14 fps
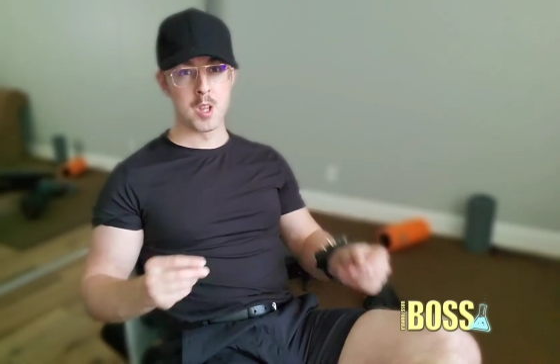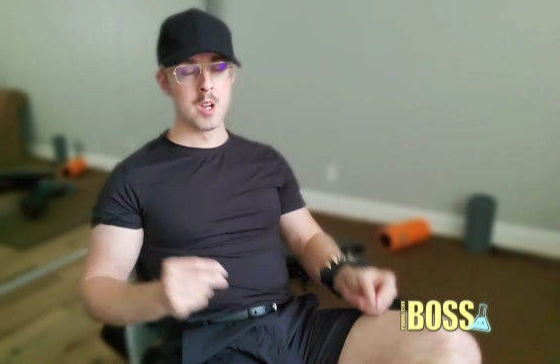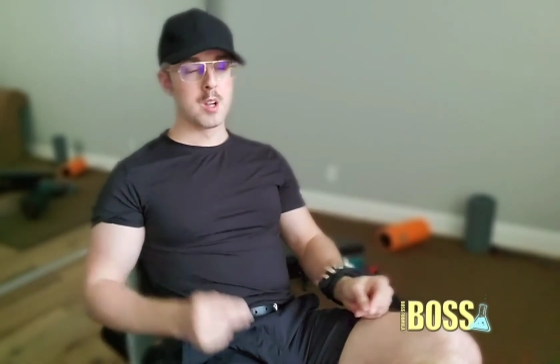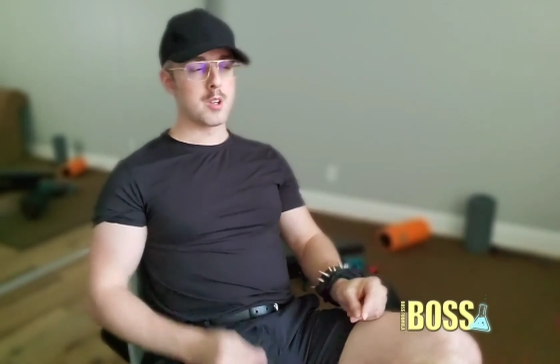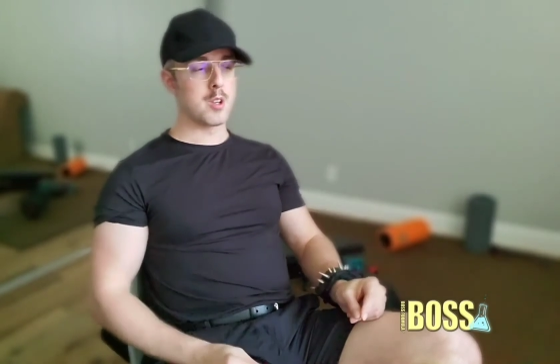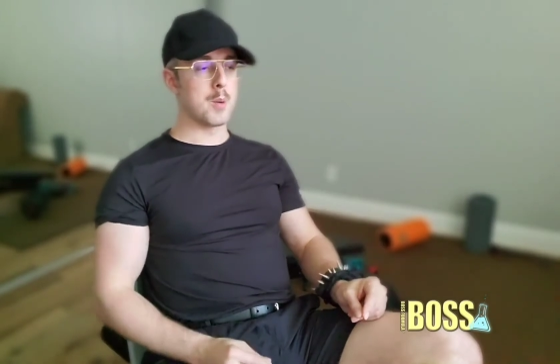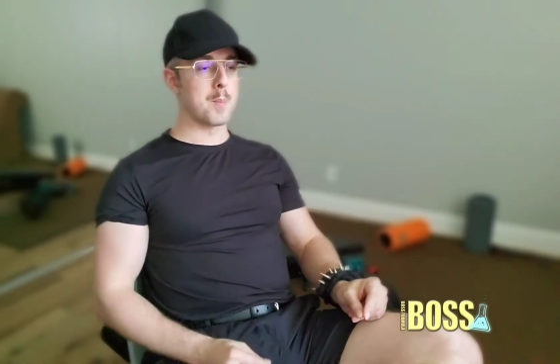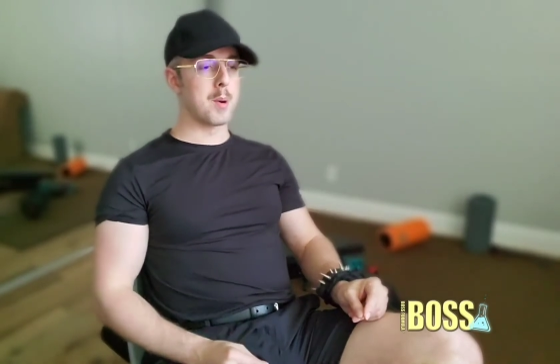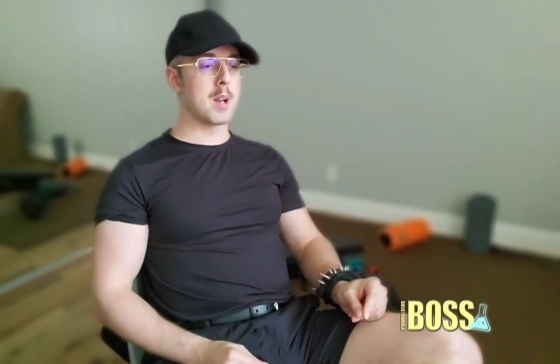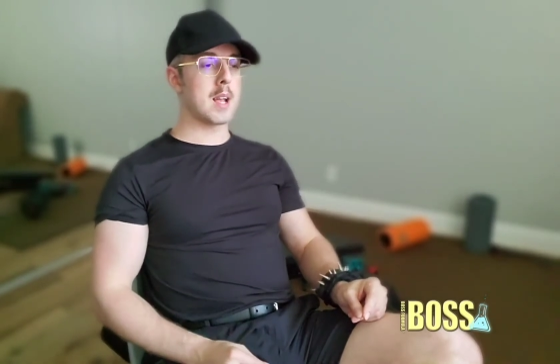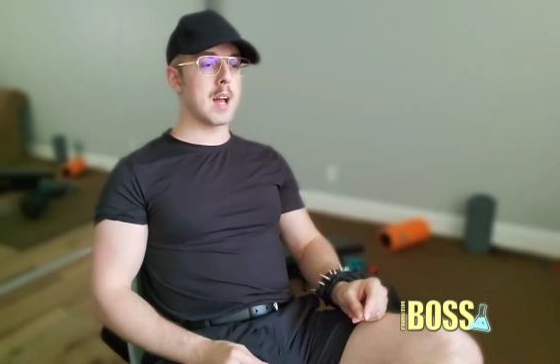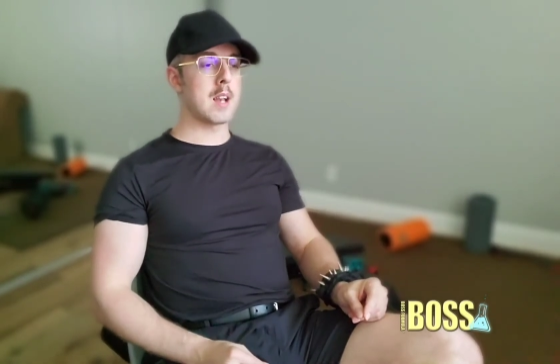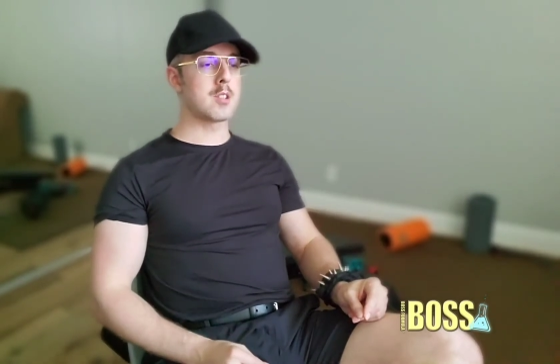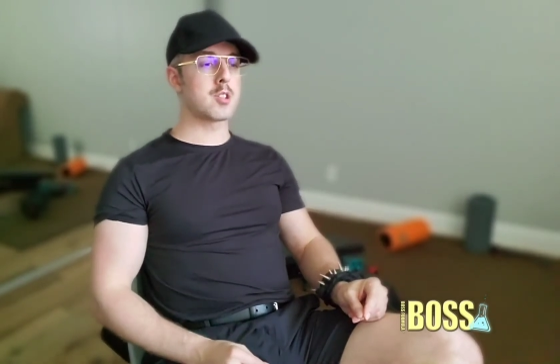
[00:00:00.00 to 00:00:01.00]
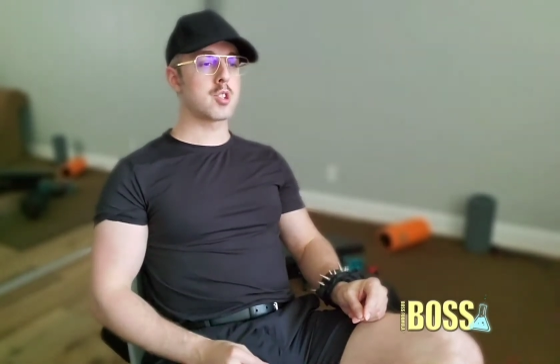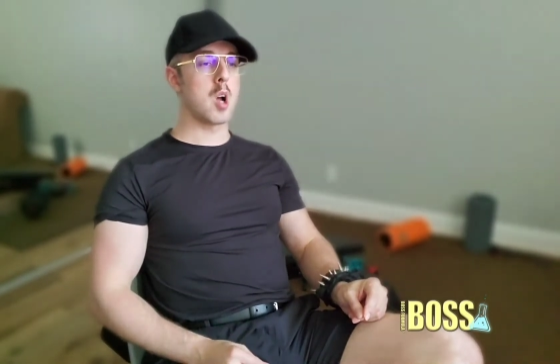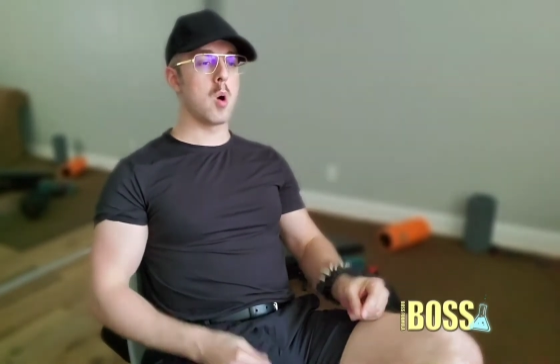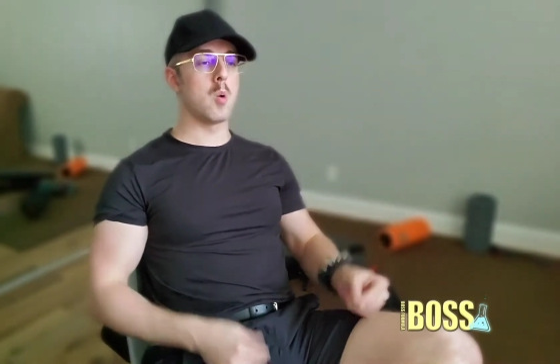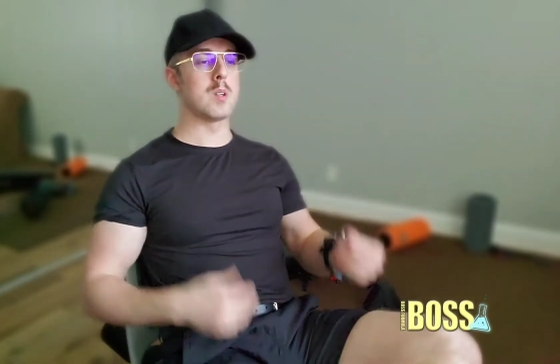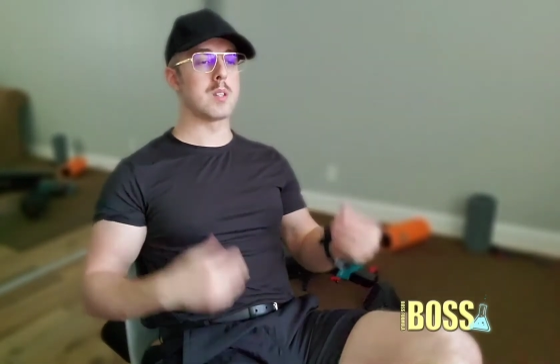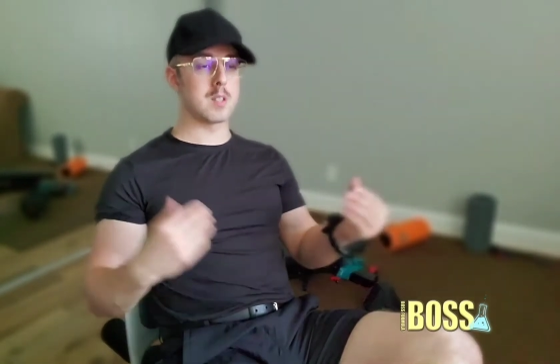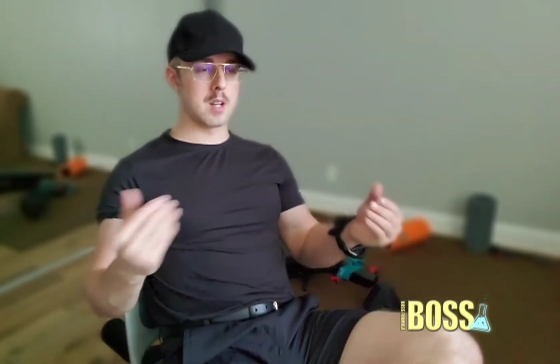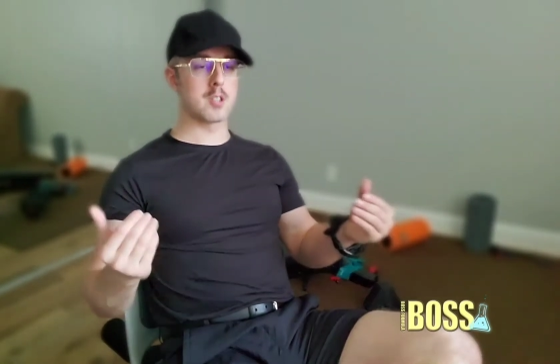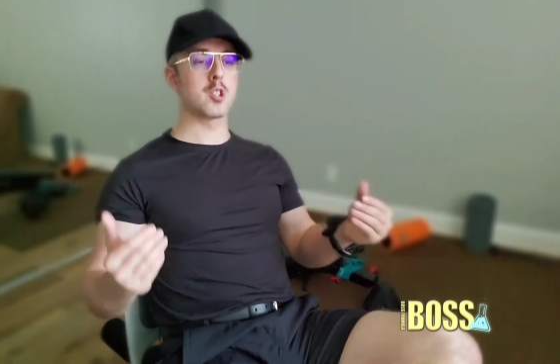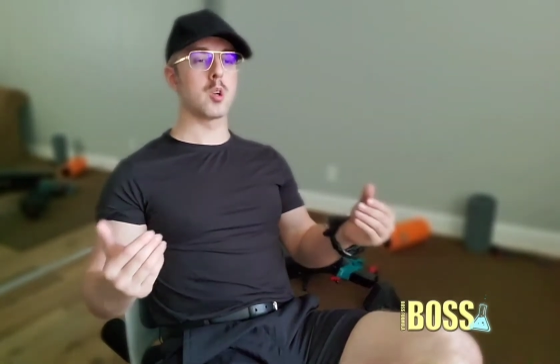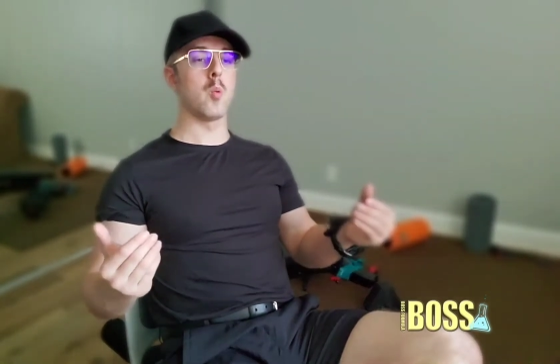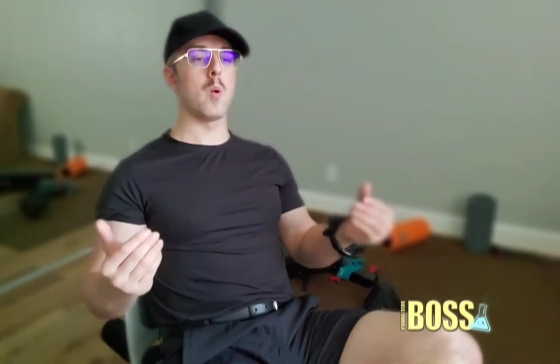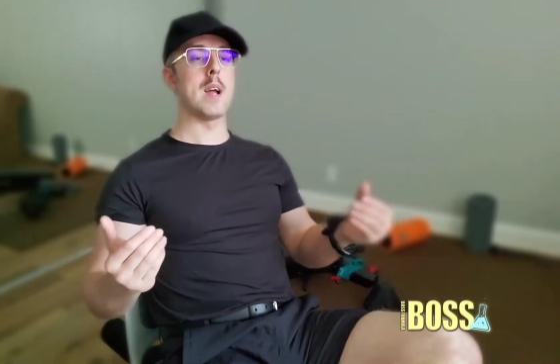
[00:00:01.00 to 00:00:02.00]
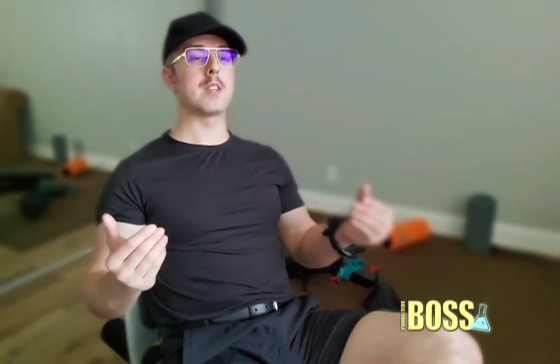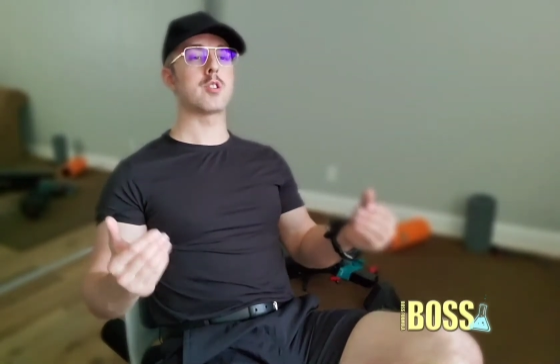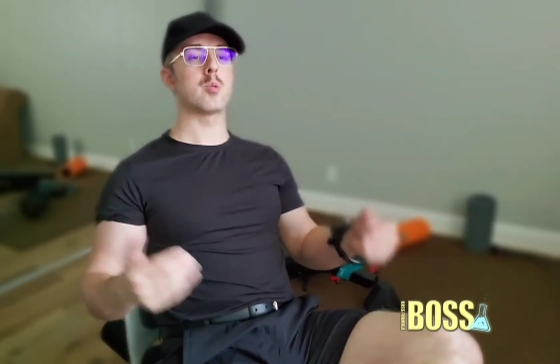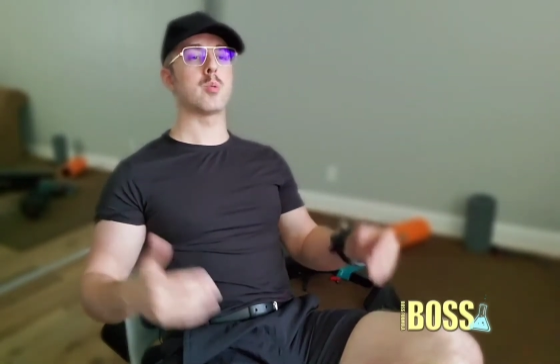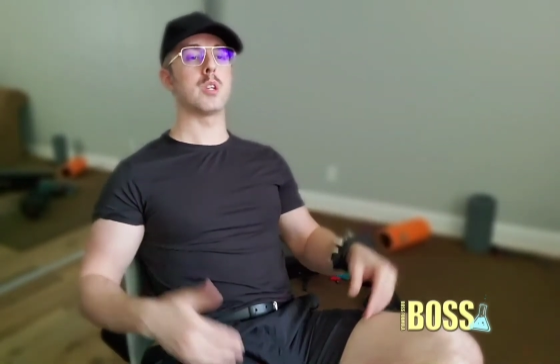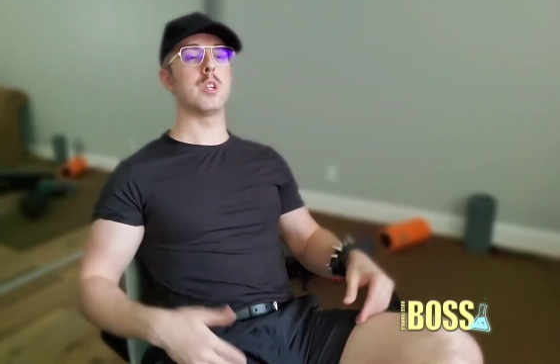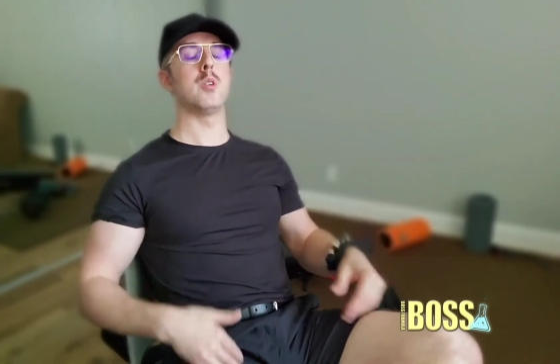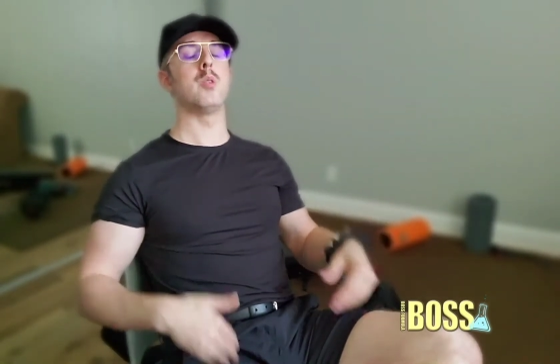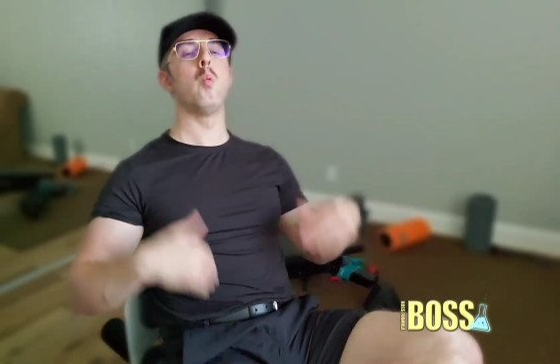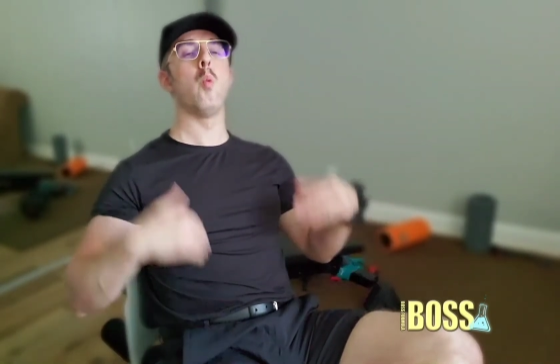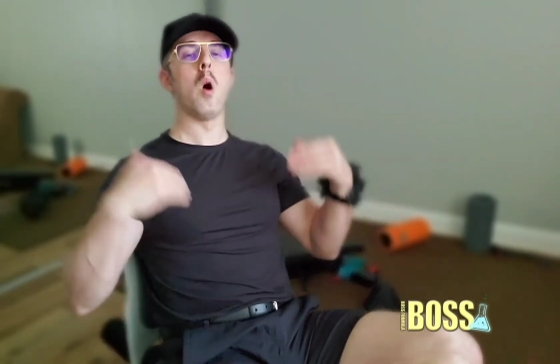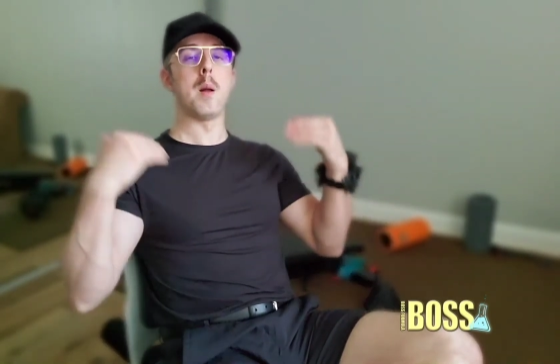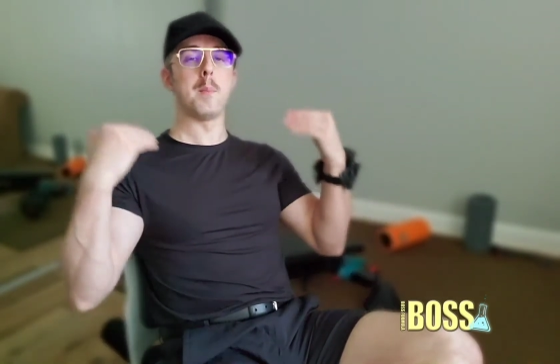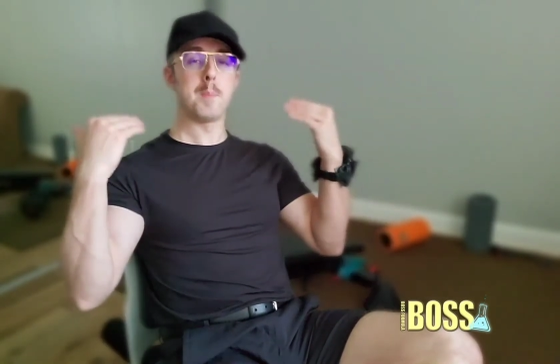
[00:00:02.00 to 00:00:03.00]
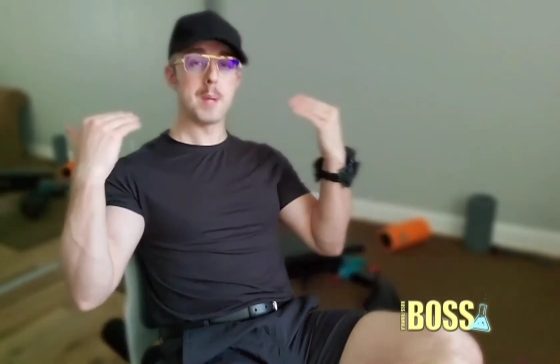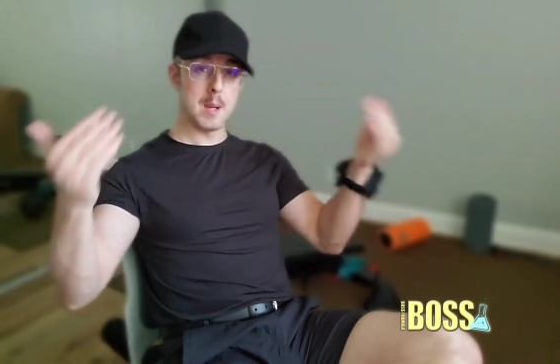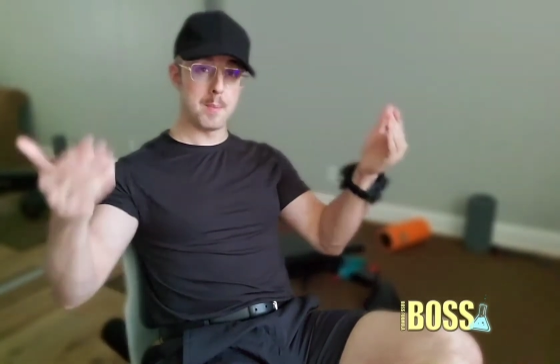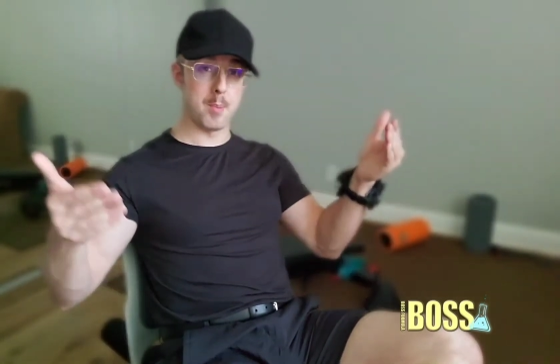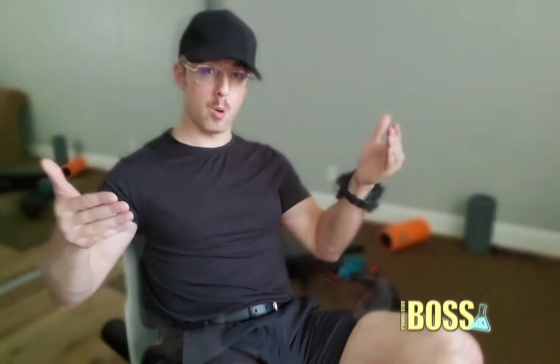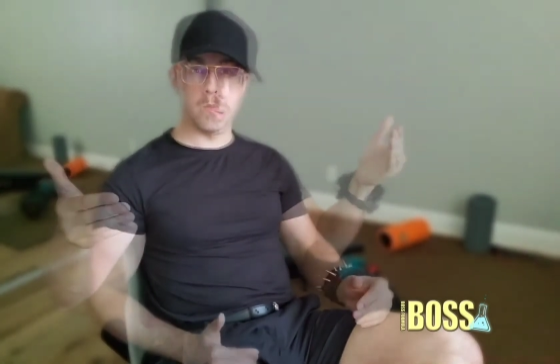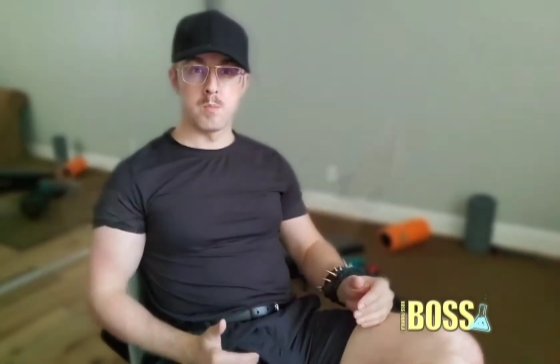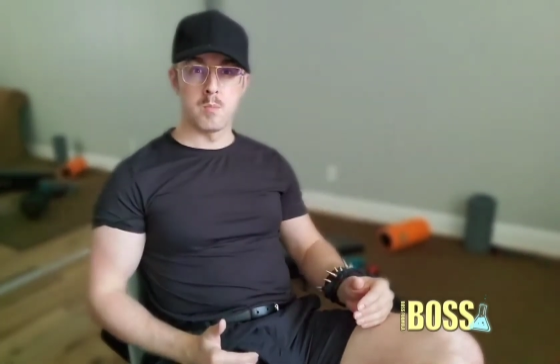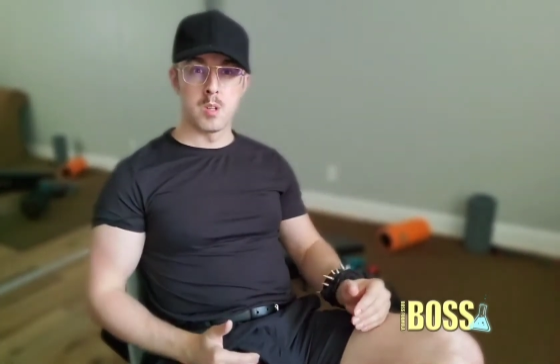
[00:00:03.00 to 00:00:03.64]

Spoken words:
You're putting on a show in such a way to where you want people,